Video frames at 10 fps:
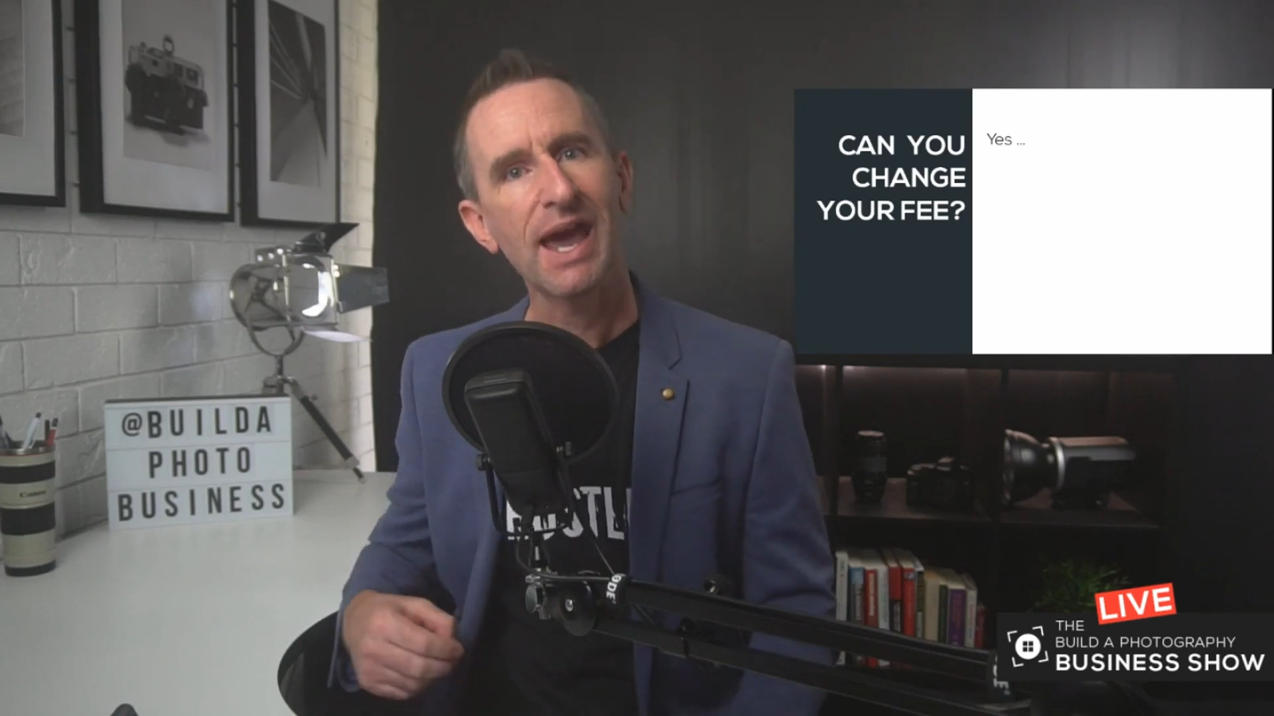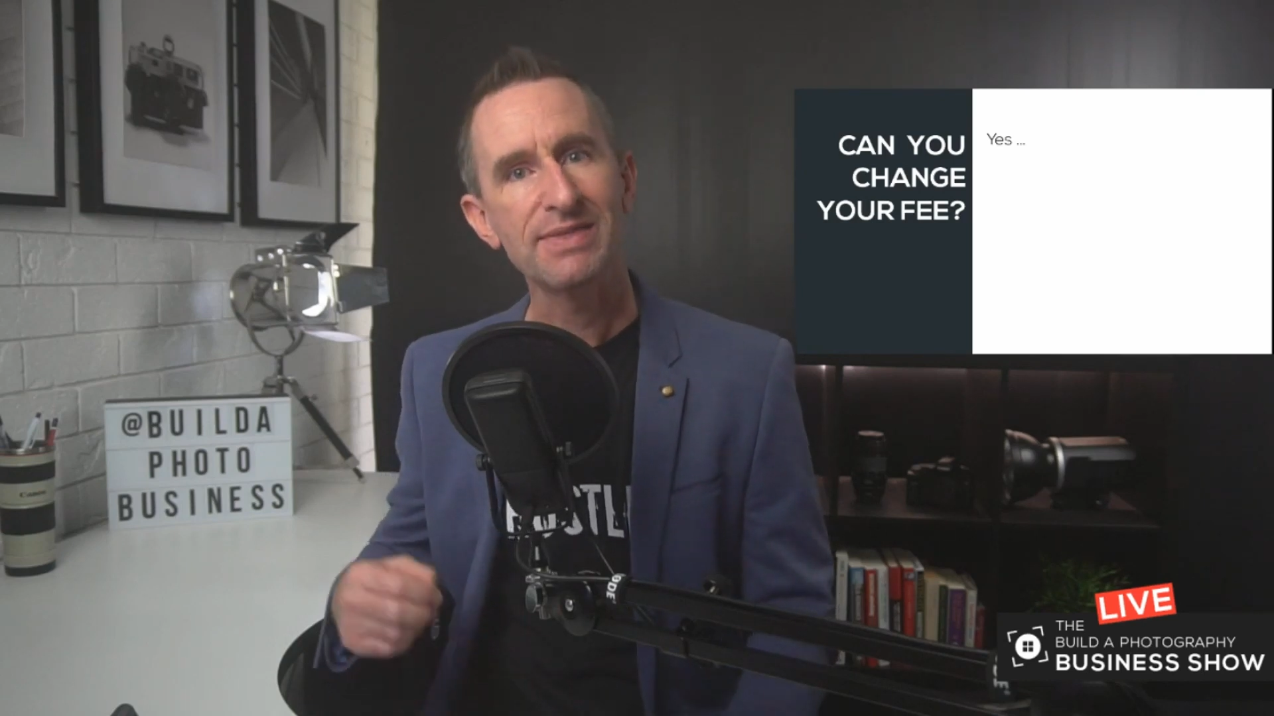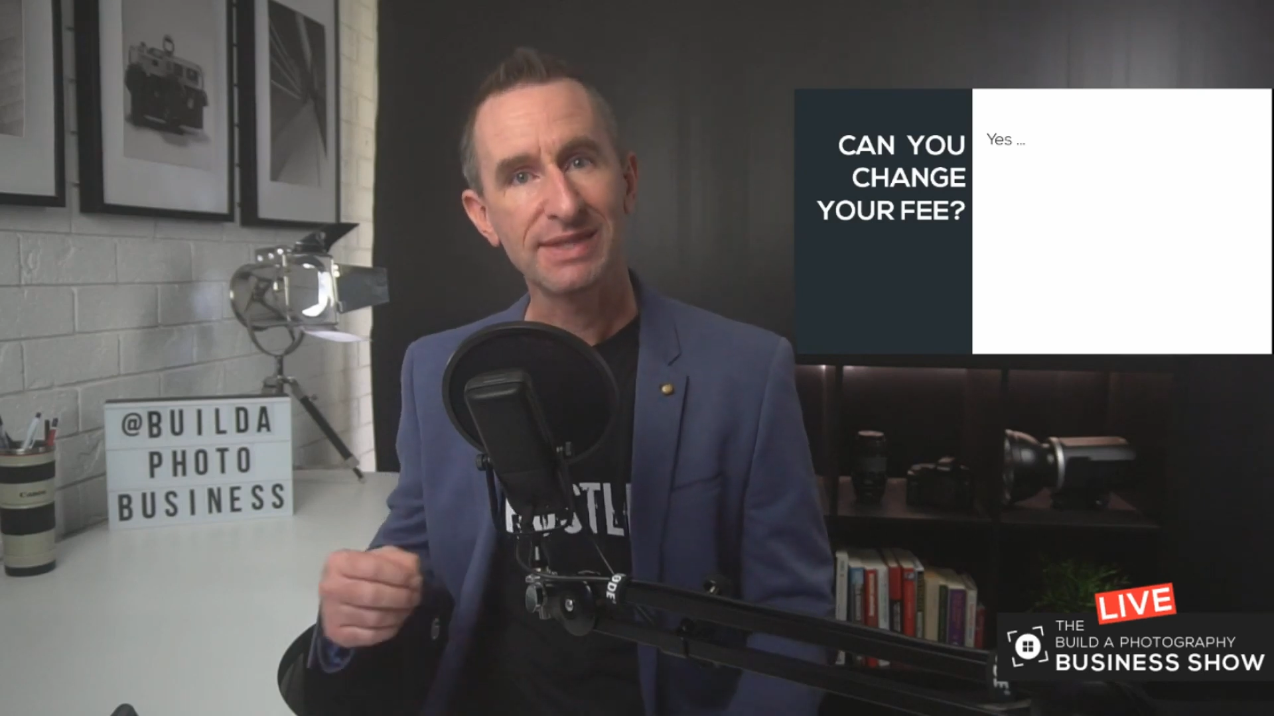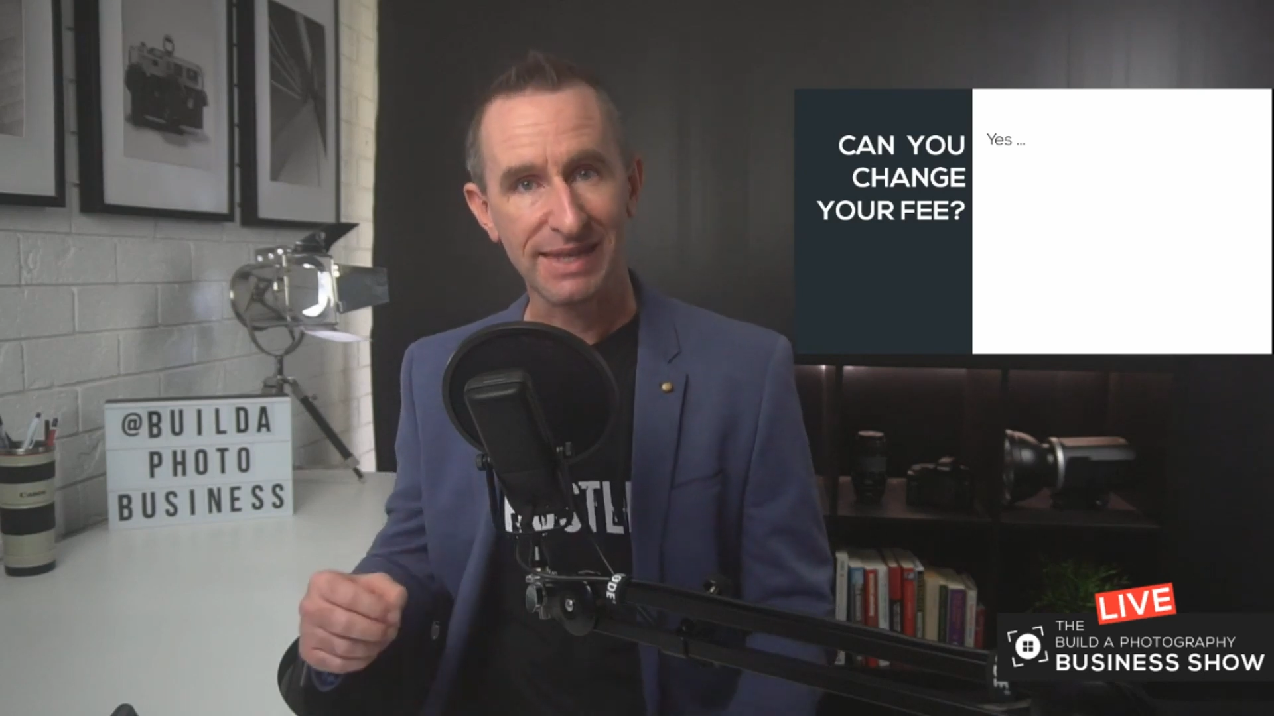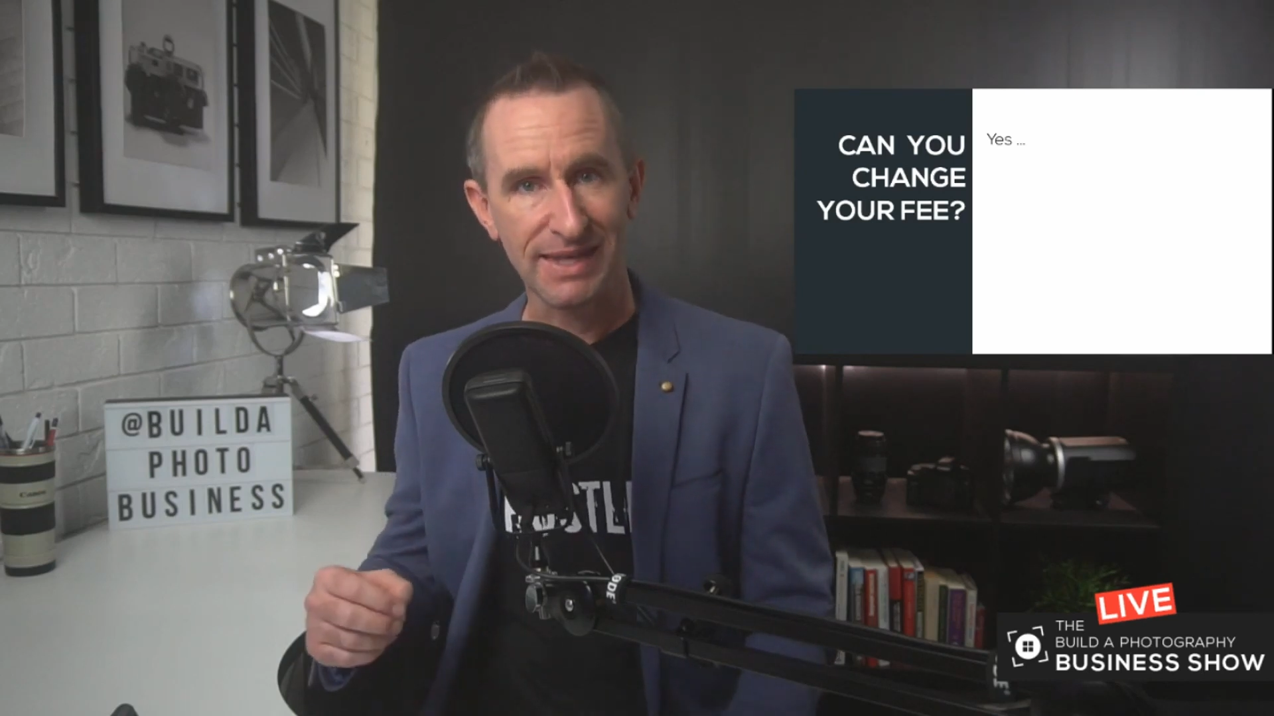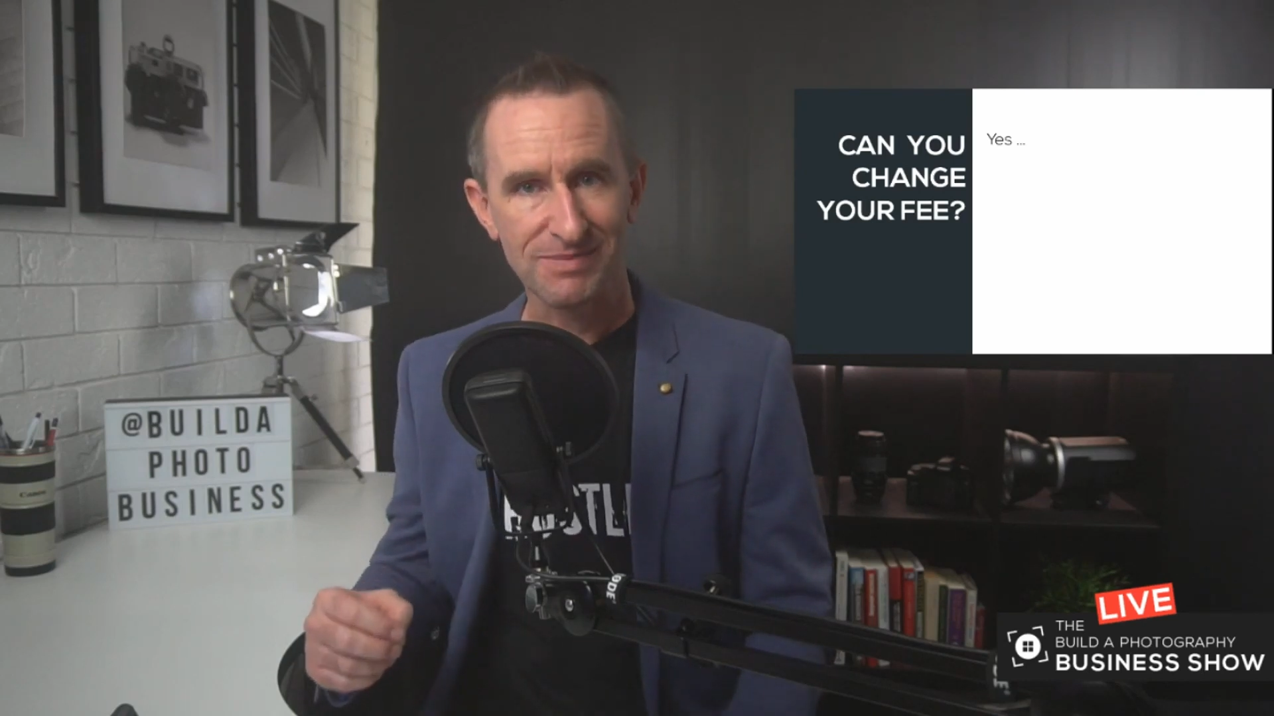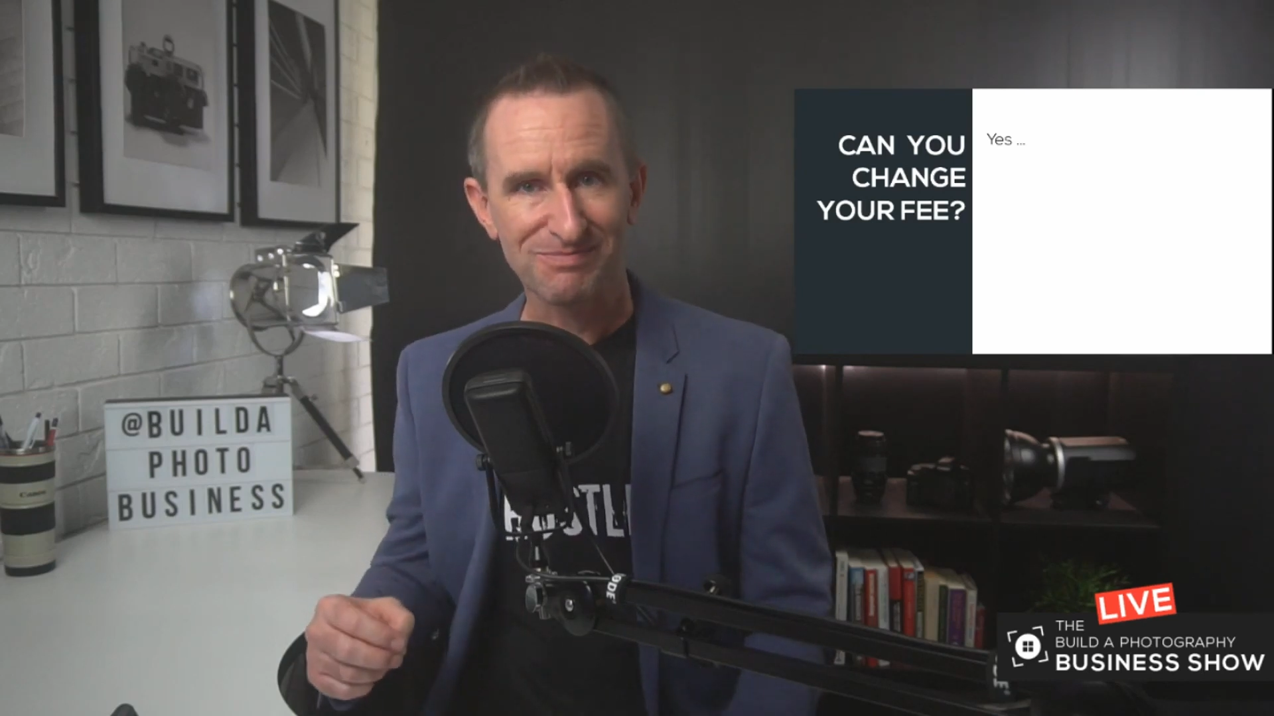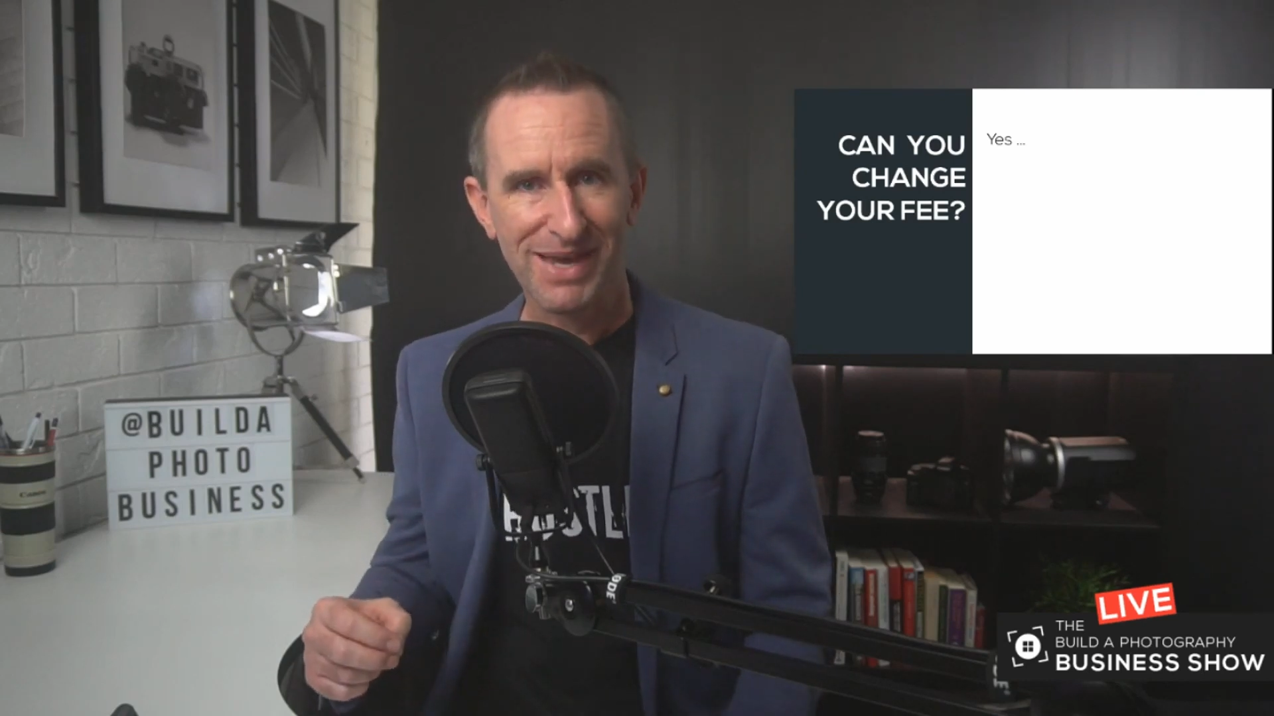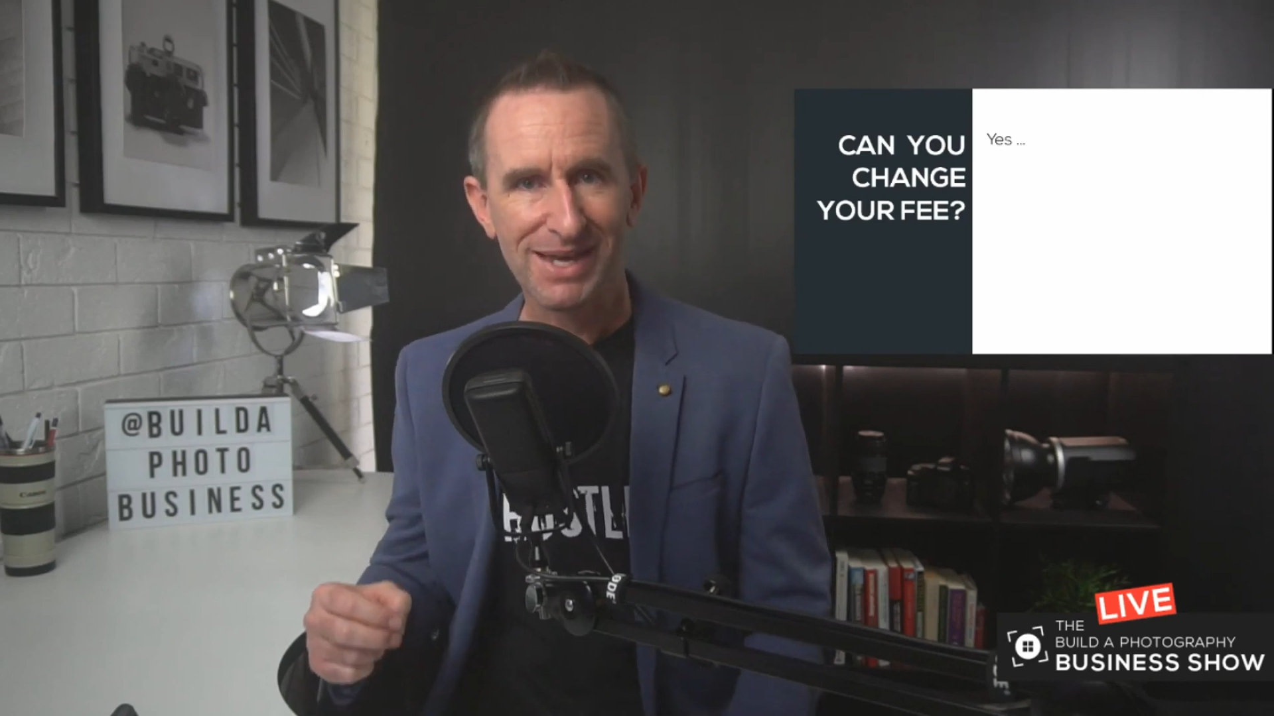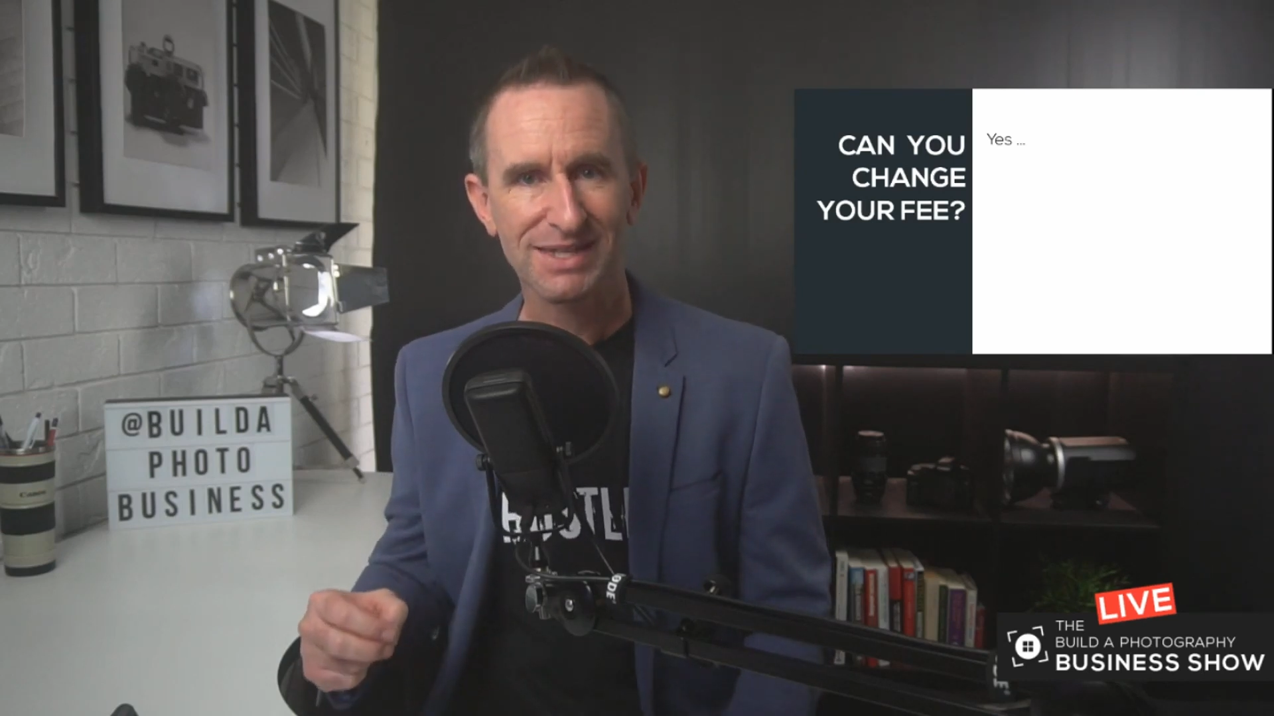and the
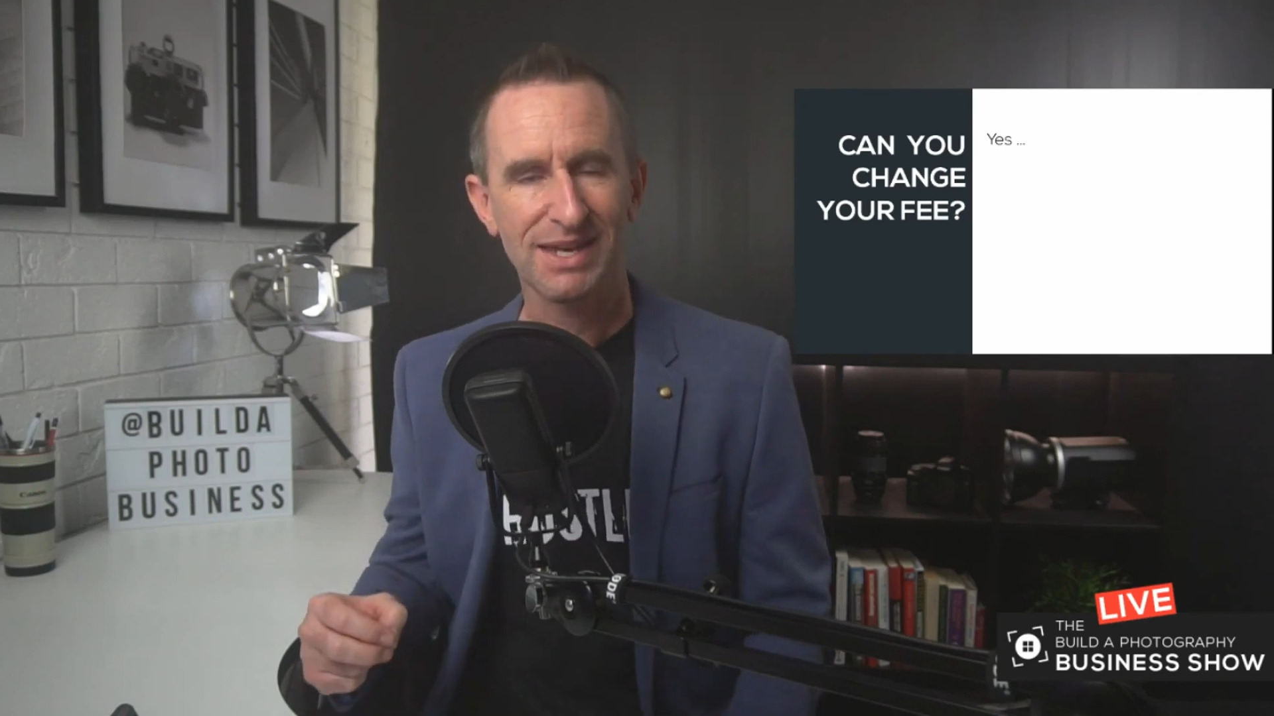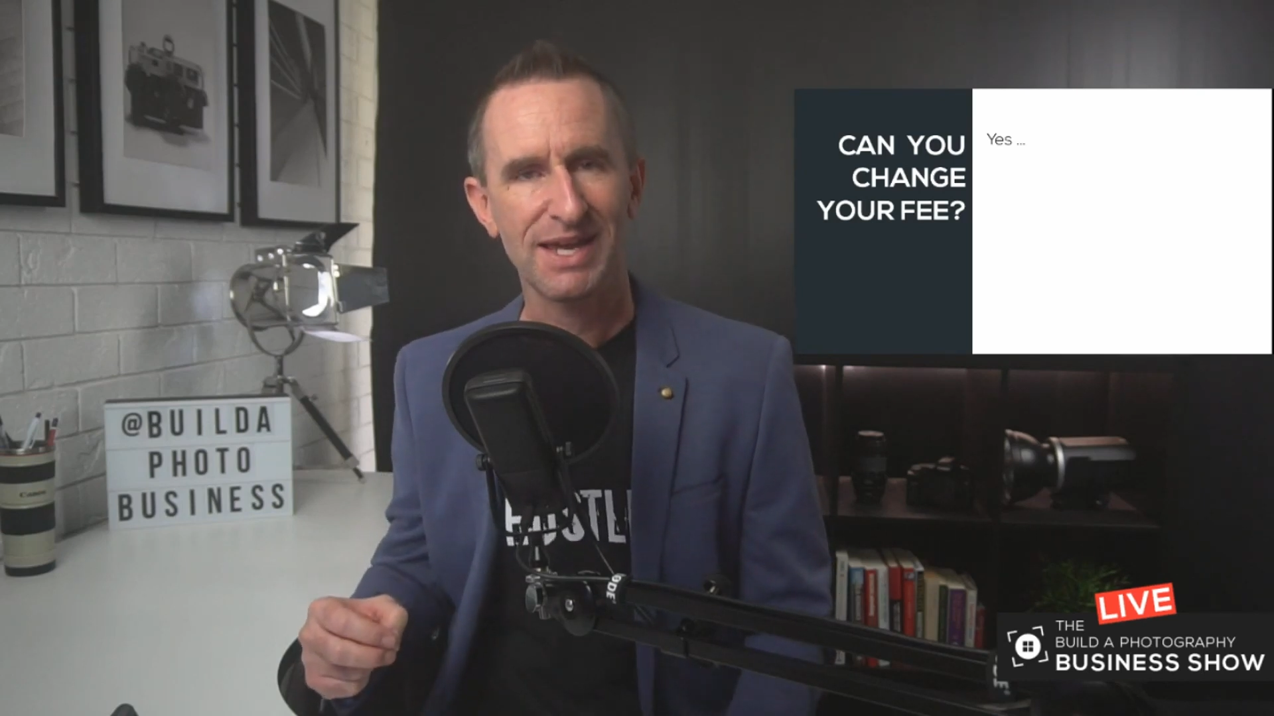impact